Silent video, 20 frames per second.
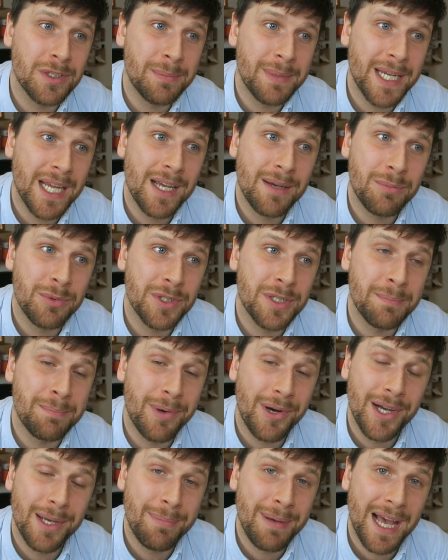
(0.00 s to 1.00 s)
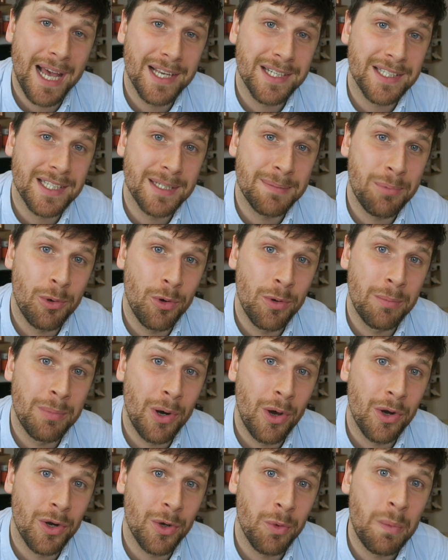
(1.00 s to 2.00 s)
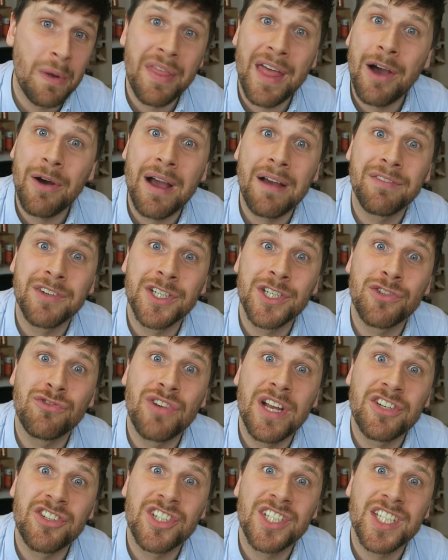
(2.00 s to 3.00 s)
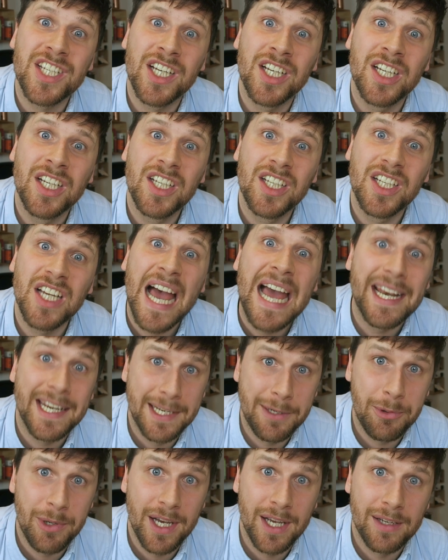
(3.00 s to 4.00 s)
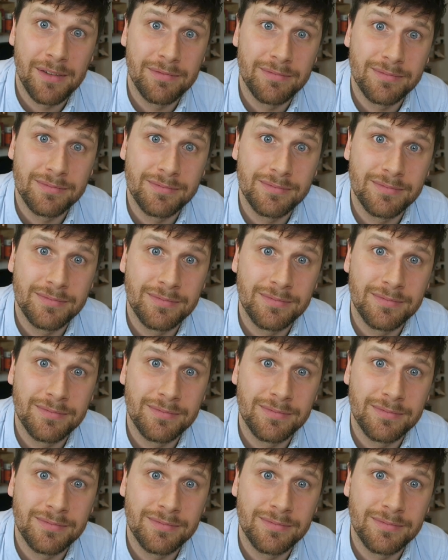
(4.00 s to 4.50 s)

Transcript: to be able to bypass this porn block without having to register anywhere. If